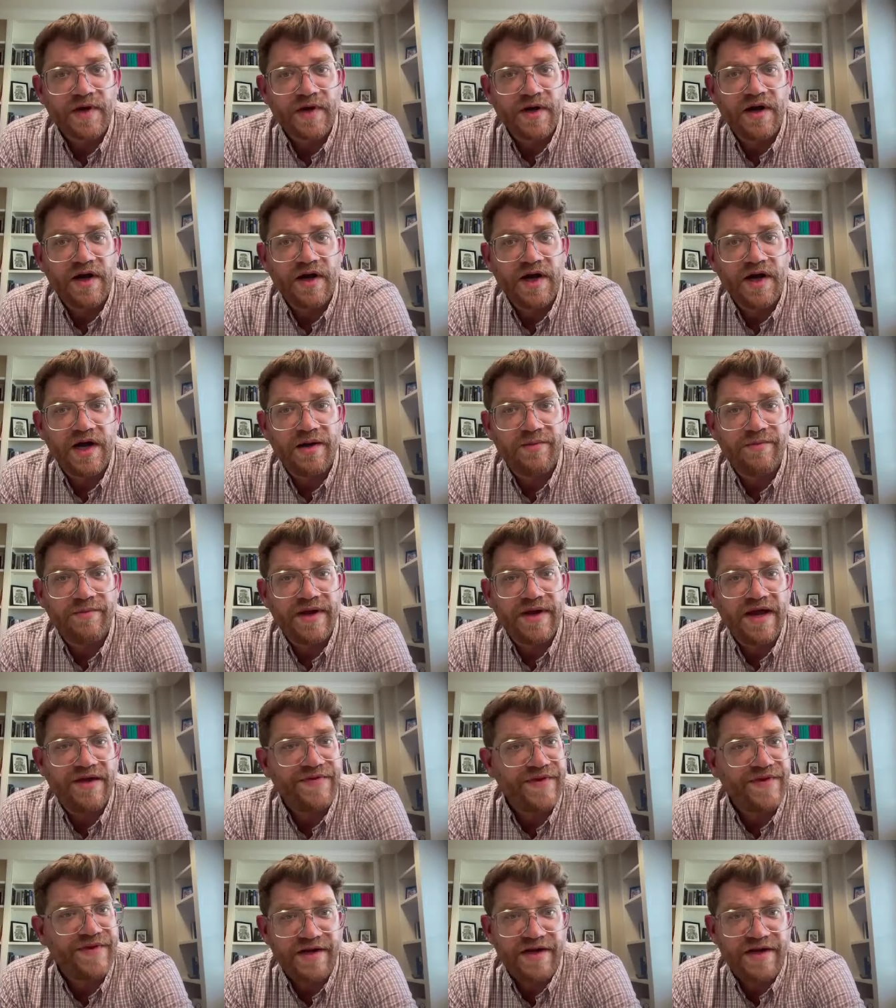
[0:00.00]
Um,
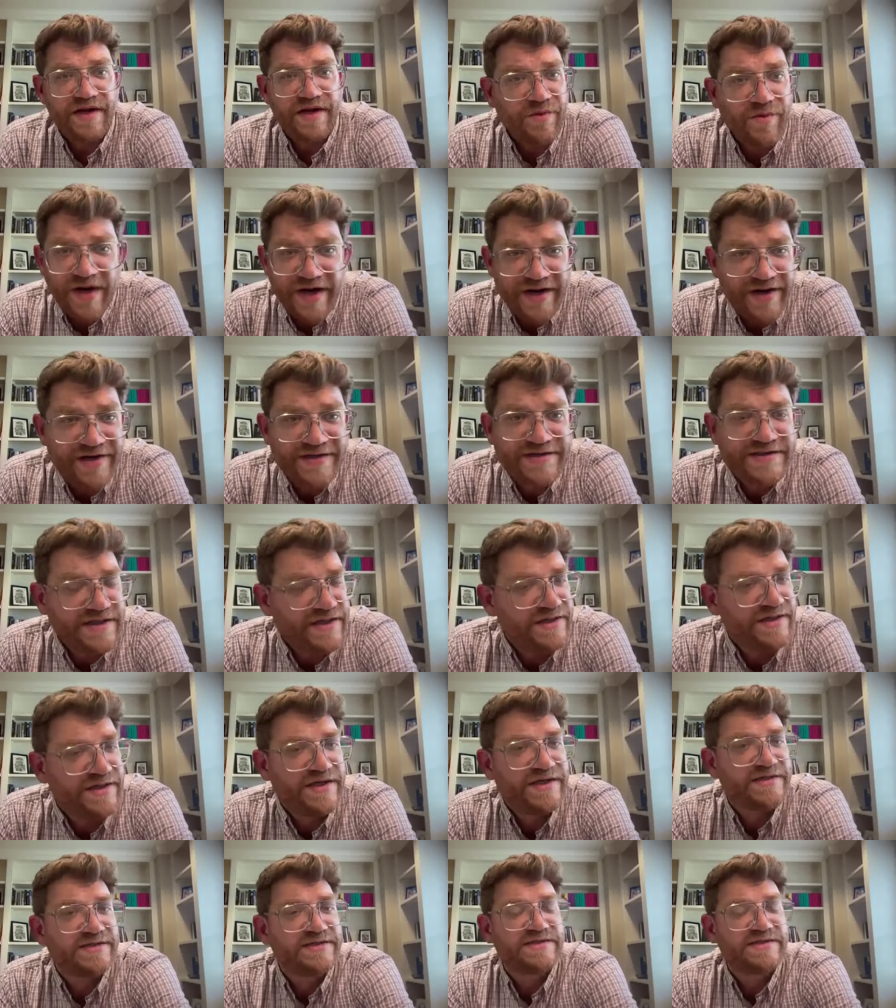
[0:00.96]
and then he went and did
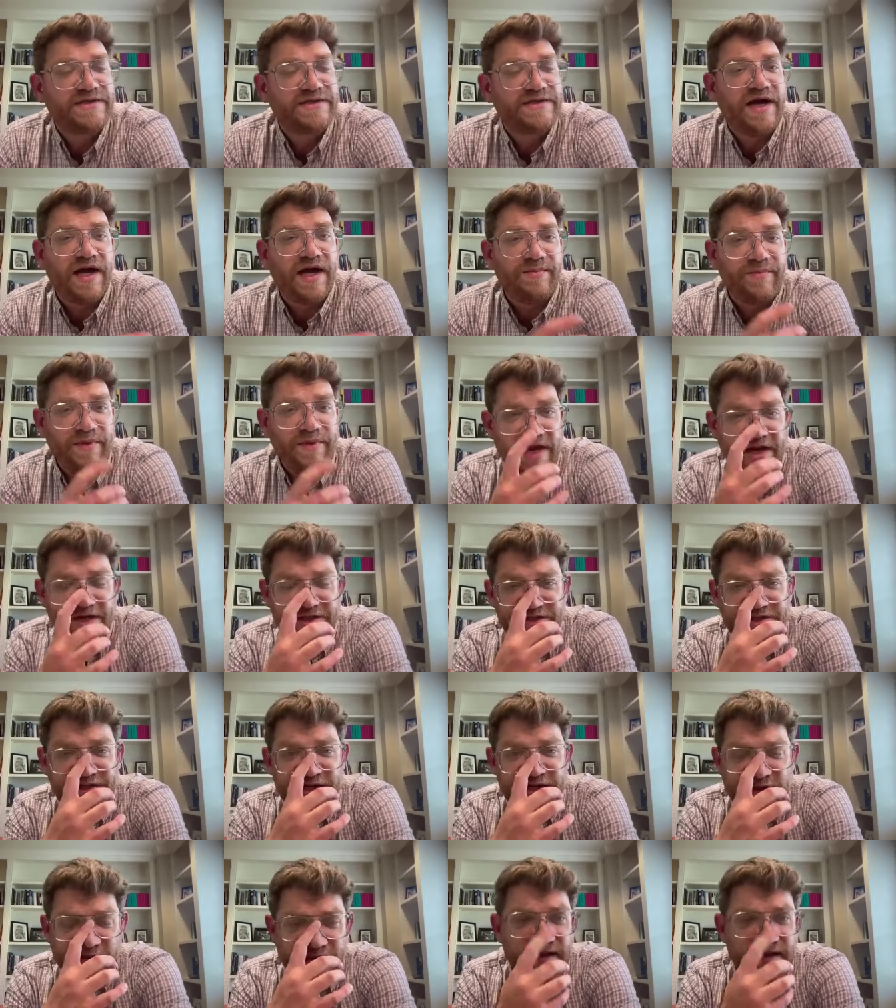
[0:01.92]
his uh,
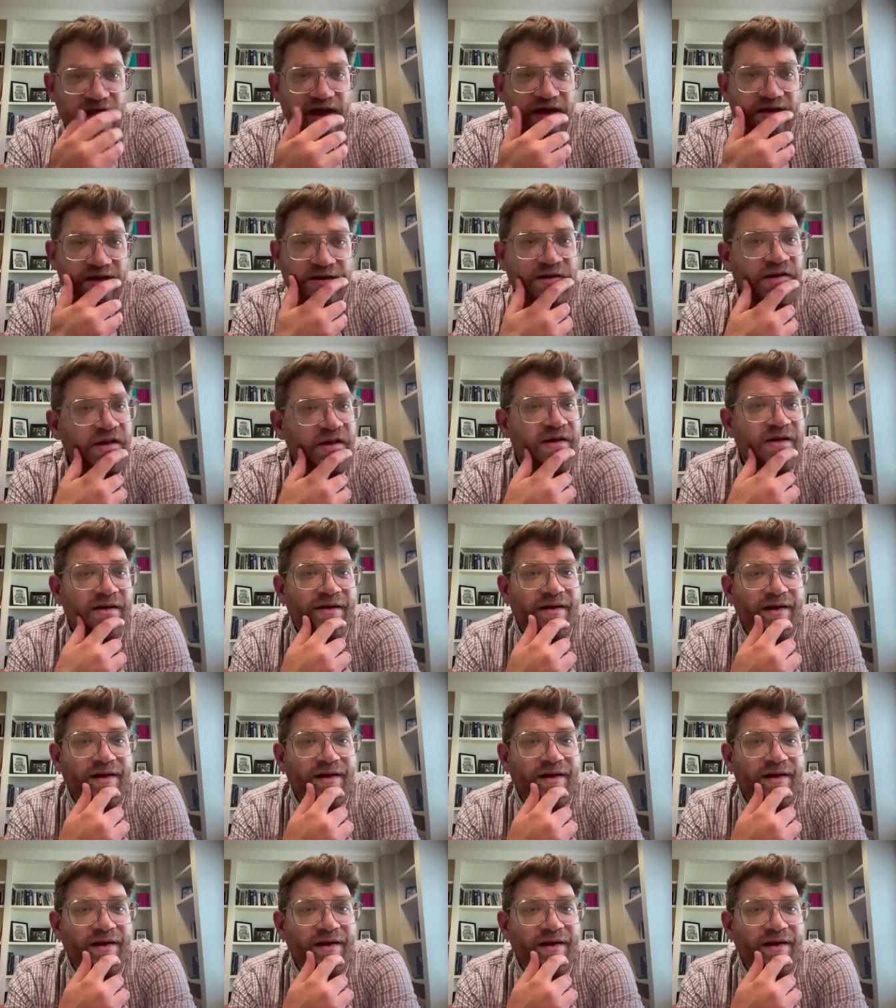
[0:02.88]
PhD at Yale.